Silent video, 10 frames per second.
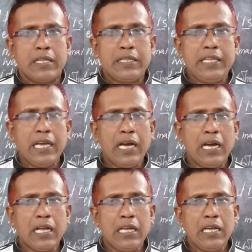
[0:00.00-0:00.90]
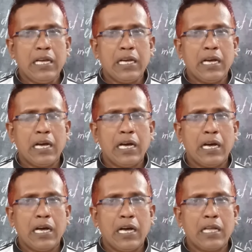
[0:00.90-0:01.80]
there
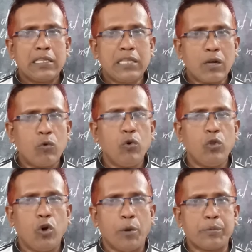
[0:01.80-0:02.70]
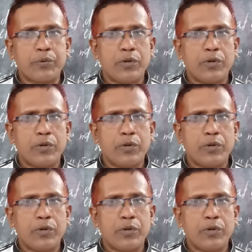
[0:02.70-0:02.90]
the rule of